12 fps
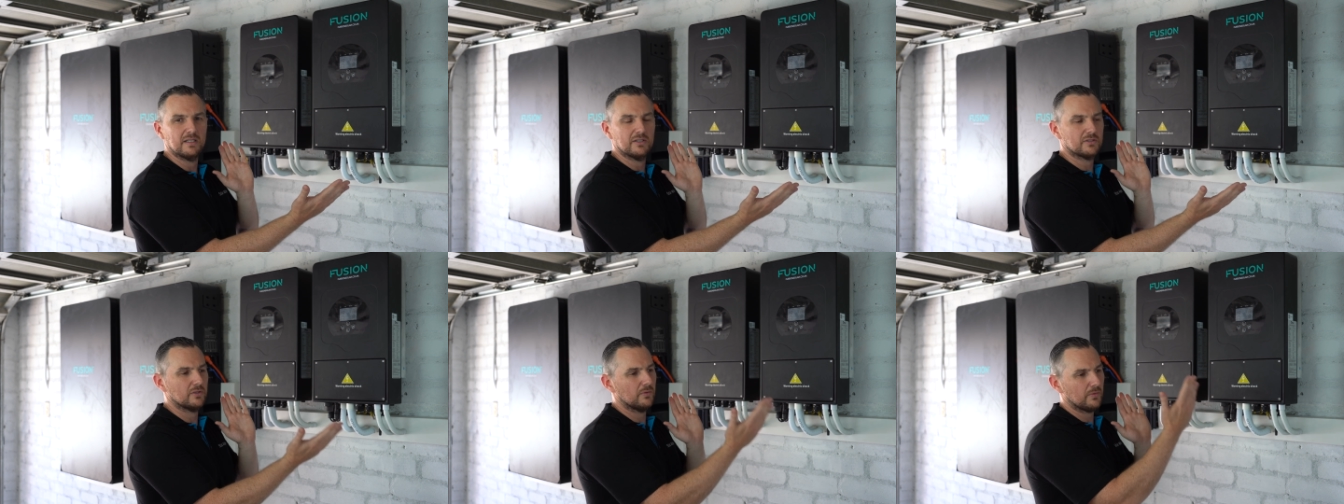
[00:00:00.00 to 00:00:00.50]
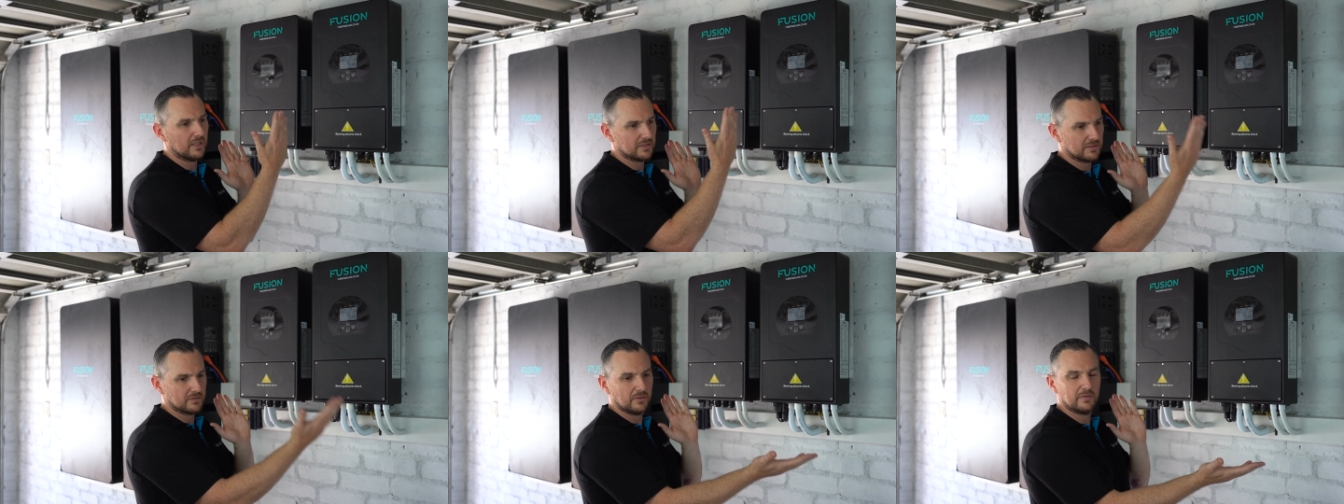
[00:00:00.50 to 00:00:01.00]
So
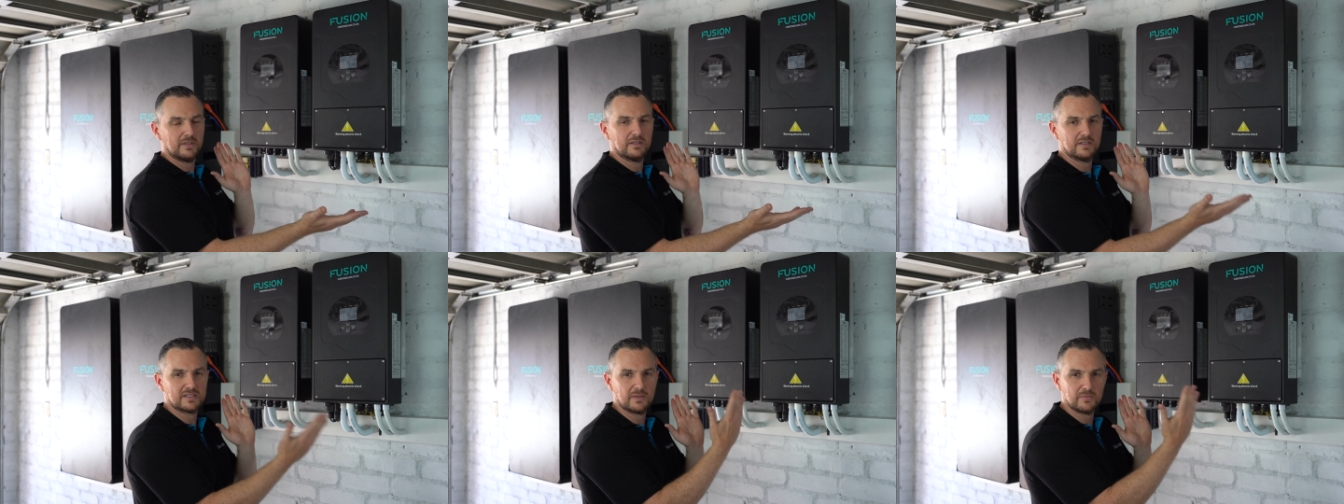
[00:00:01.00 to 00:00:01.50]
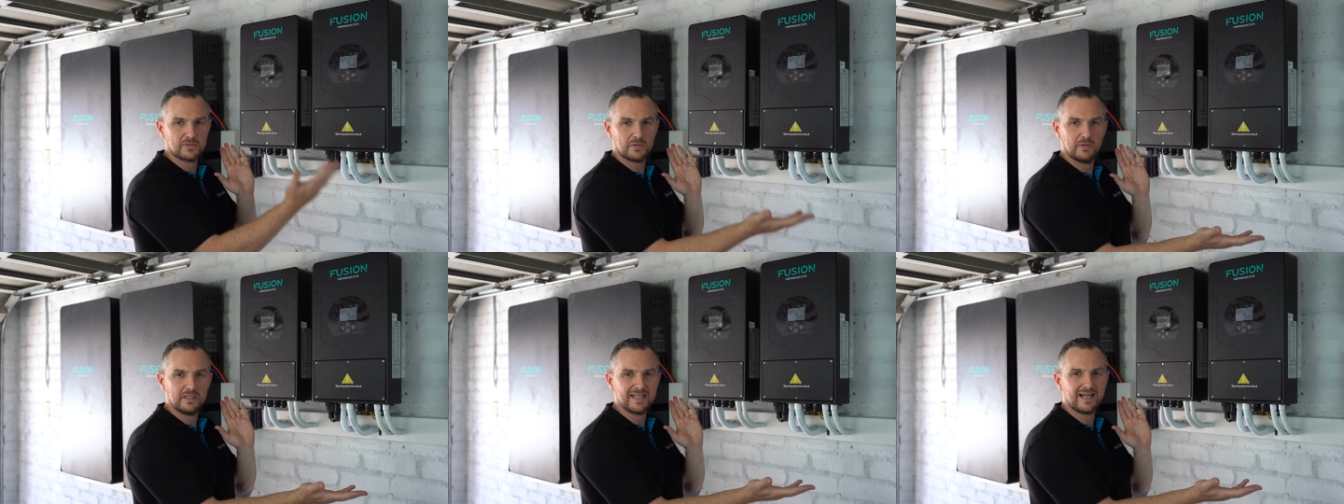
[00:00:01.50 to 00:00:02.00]
whilst was going, the sun was
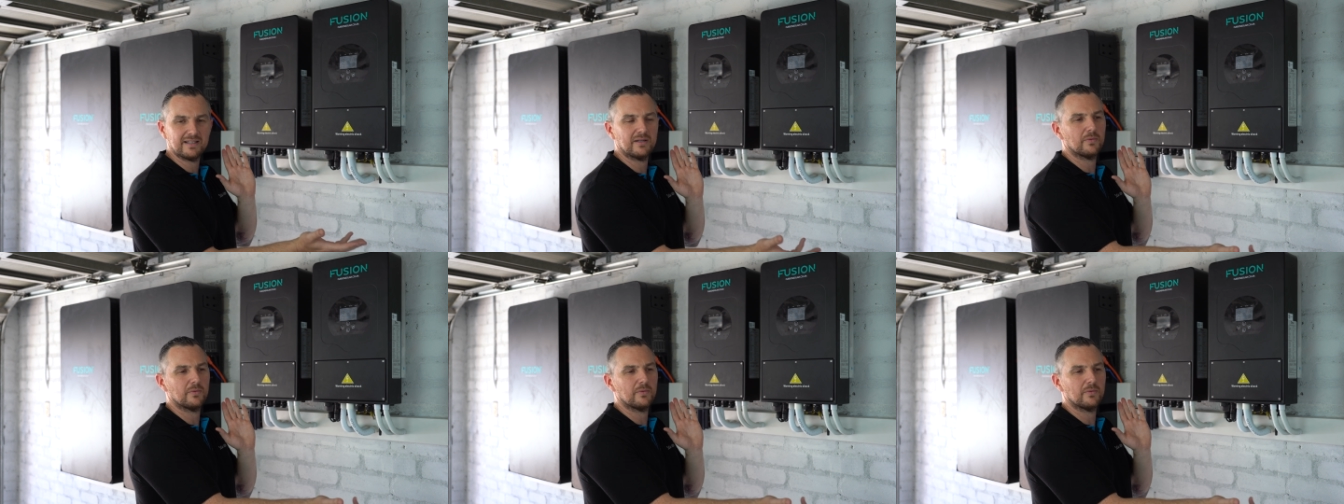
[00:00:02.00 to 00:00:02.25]
going down,